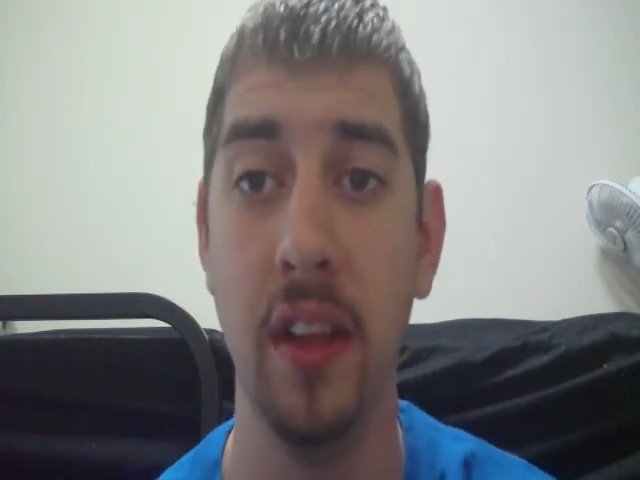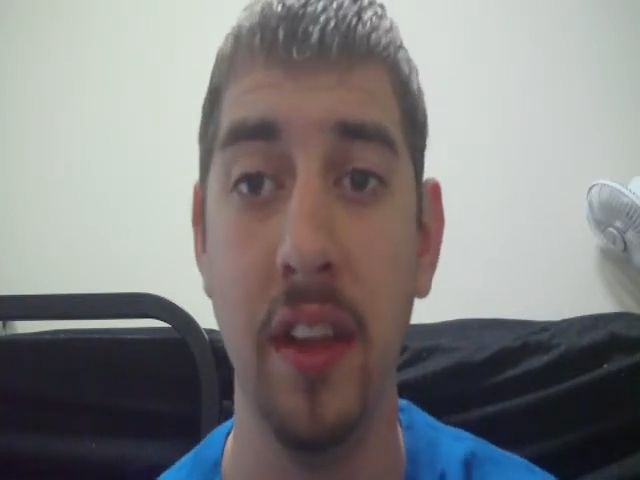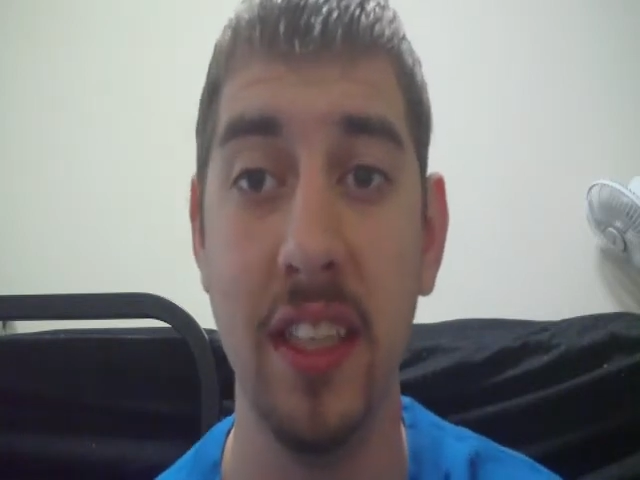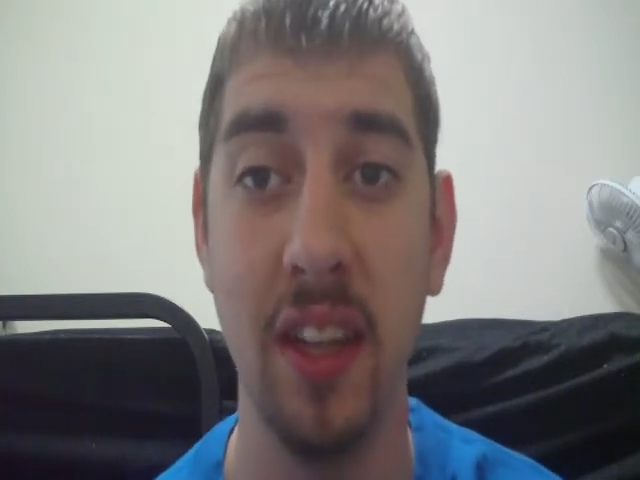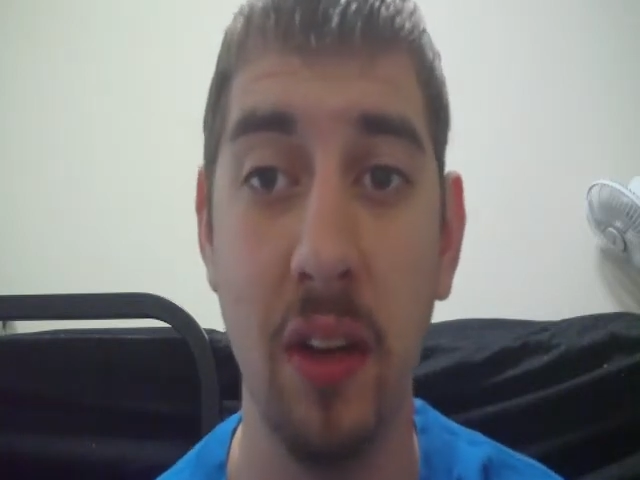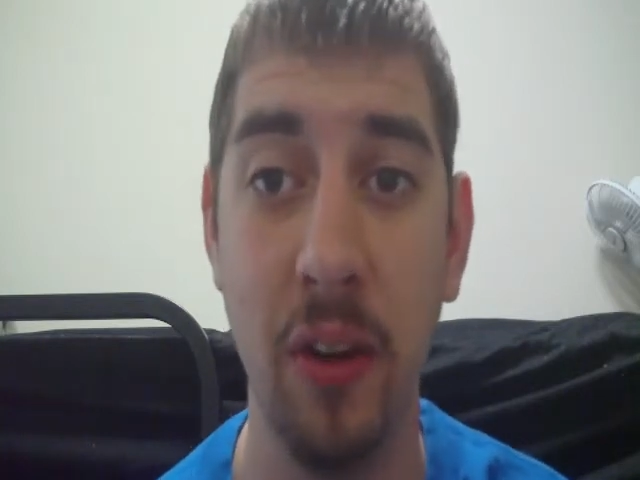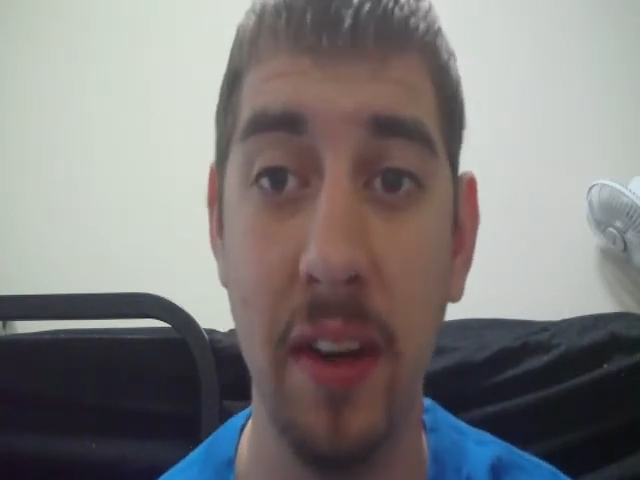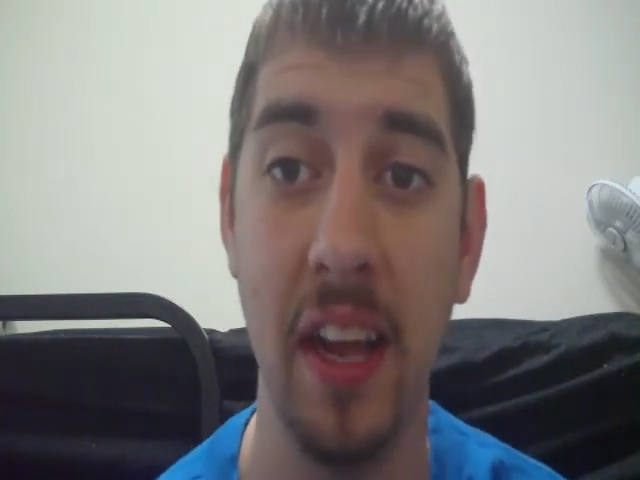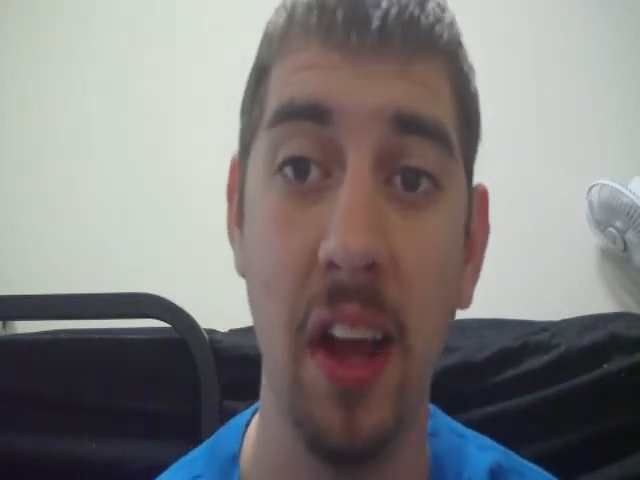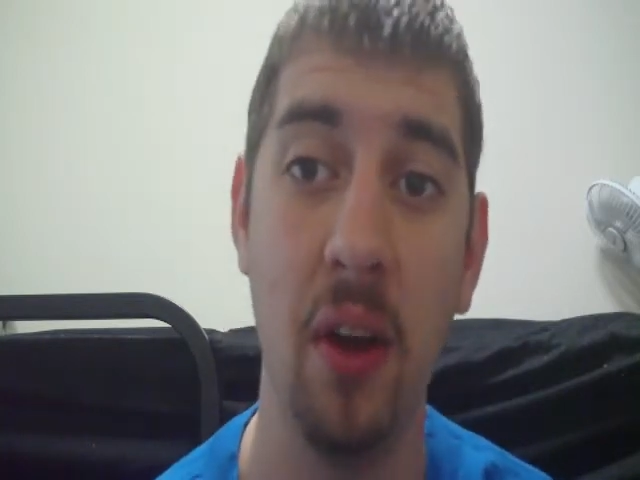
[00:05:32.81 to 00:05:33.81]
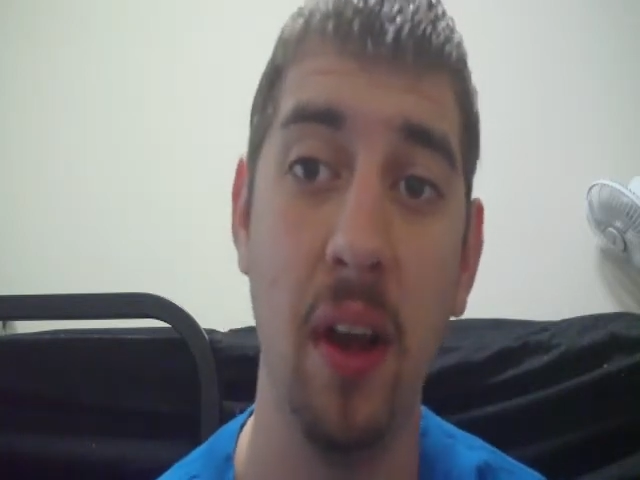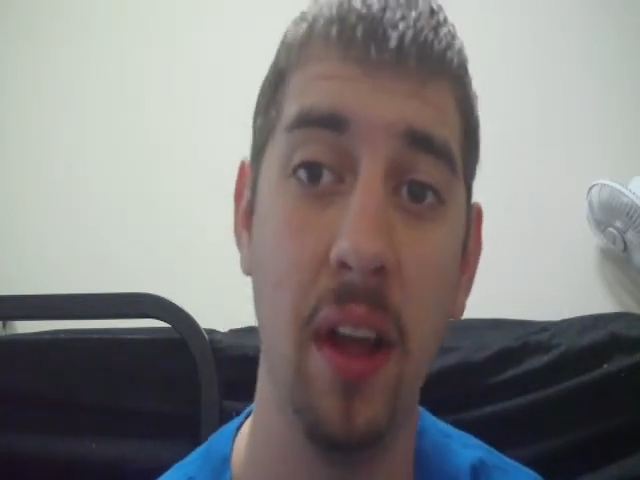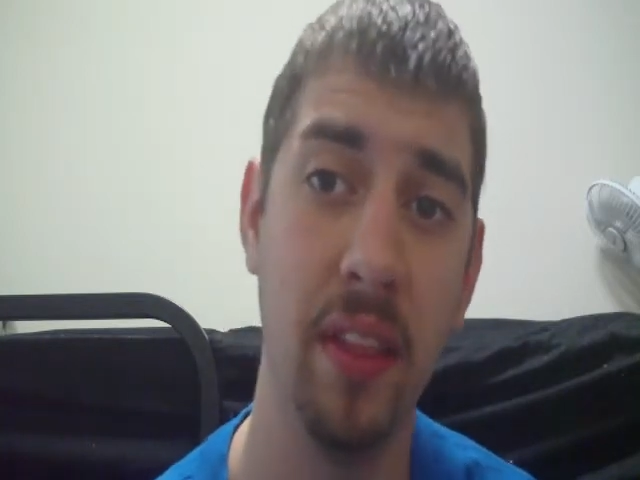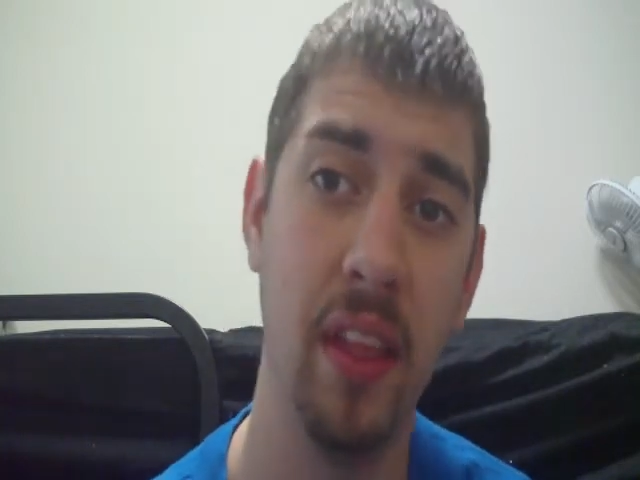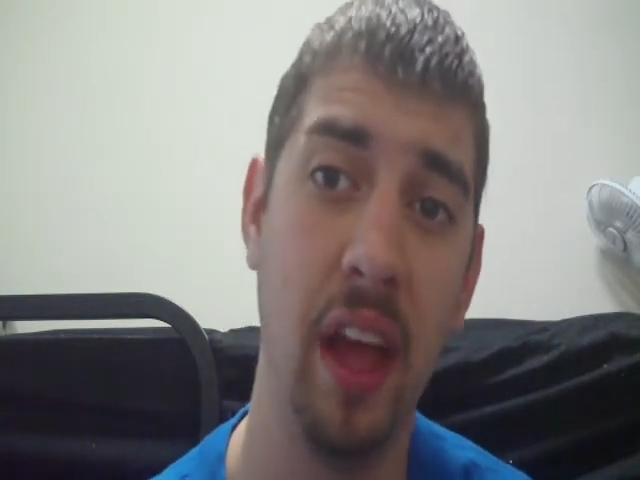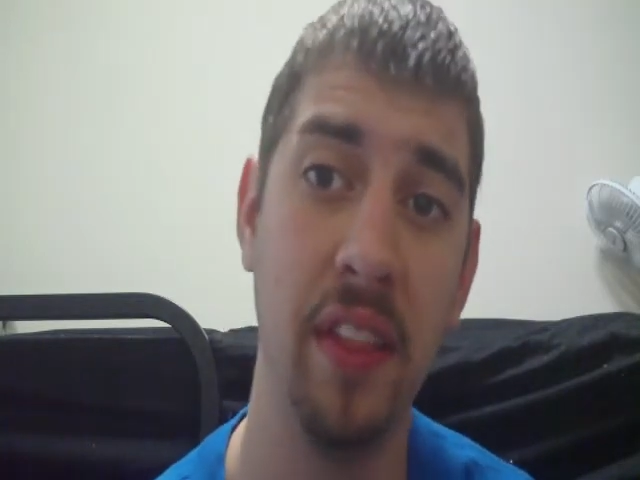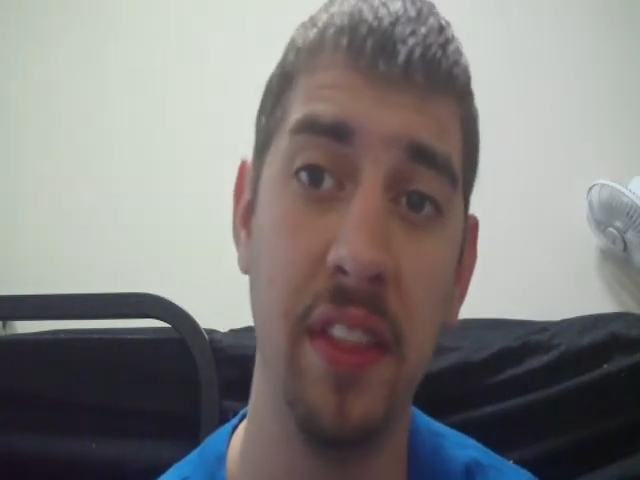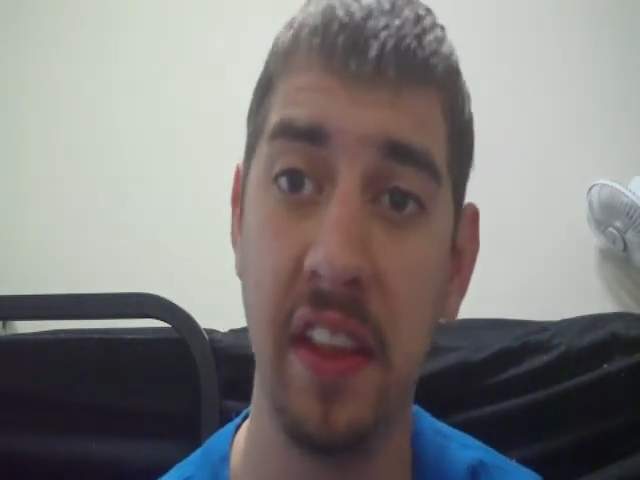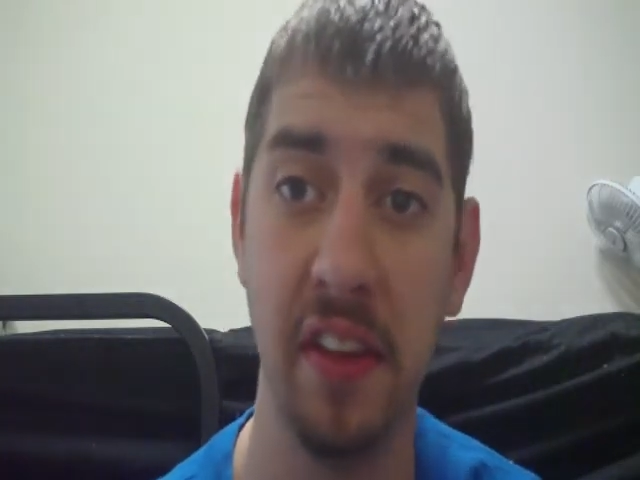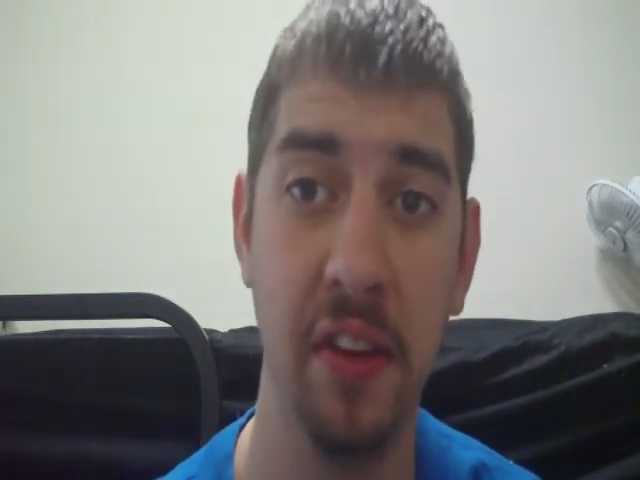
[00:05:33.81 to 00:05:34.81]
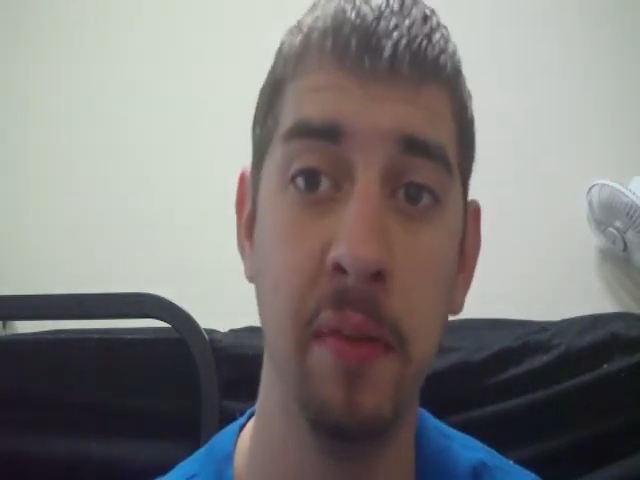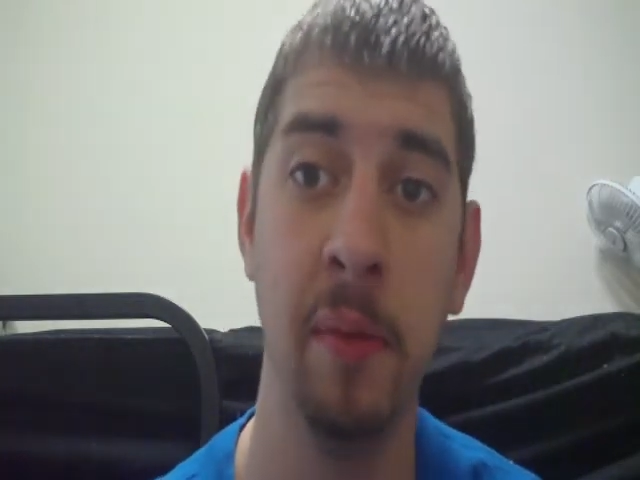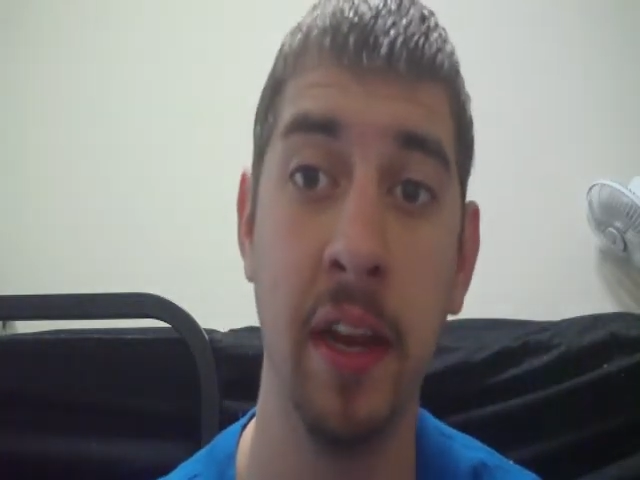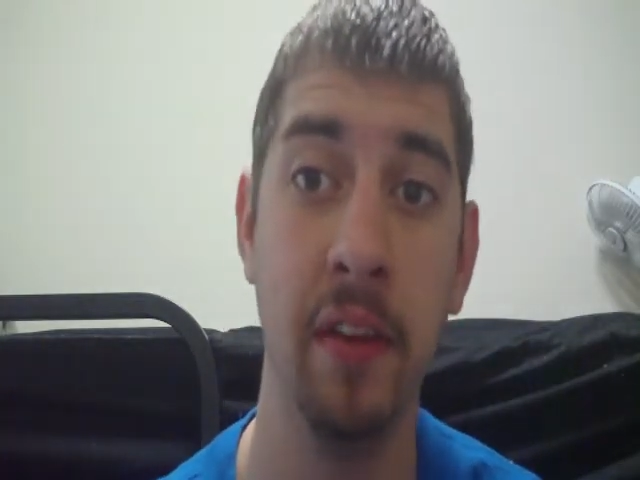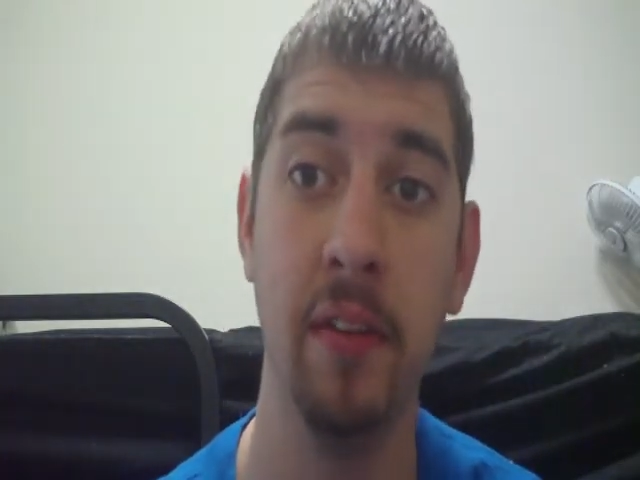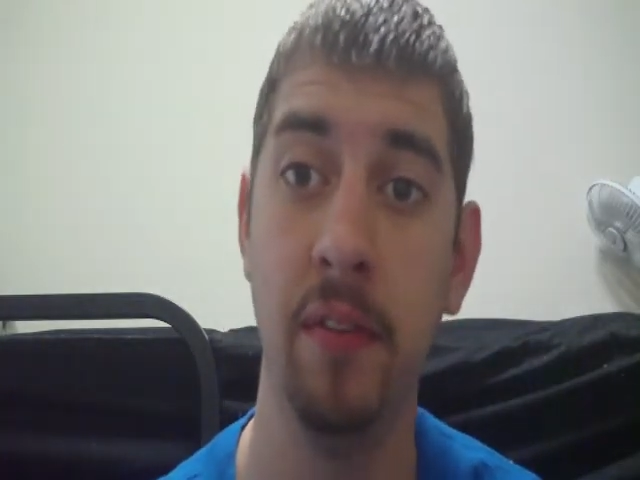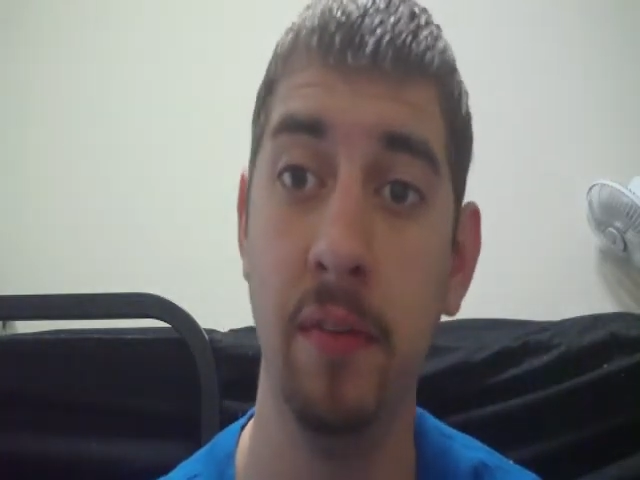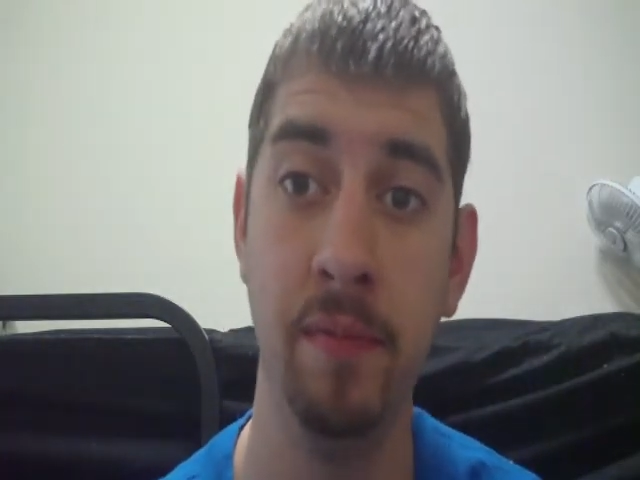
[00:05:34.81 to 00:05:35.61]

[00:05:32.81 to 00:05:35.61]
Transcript: that he's on right now, I think he could make it